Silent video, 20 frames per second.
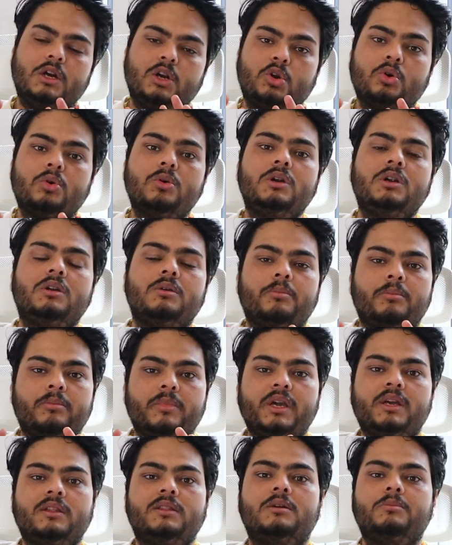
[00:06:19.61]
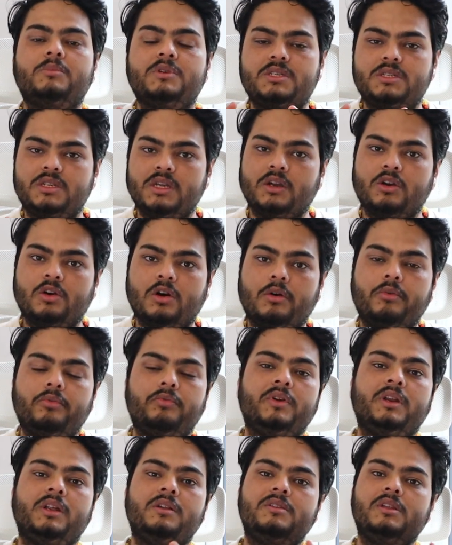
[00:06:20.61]
Don't make the mistake of
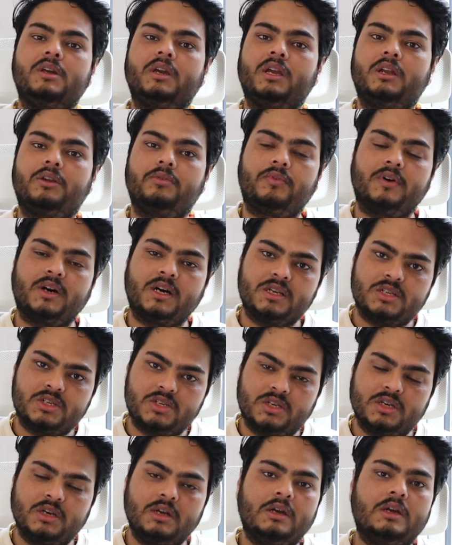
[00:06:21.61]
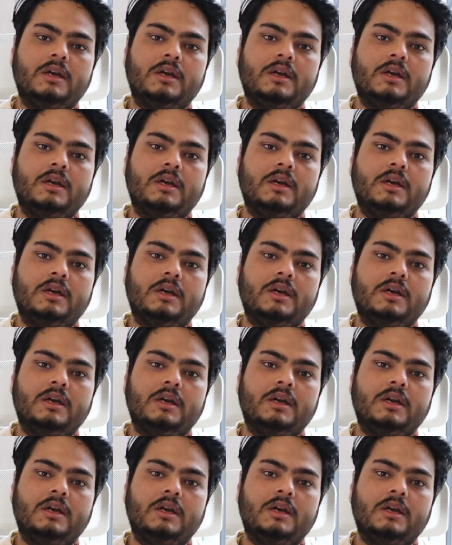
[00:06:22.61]
finishing it fast,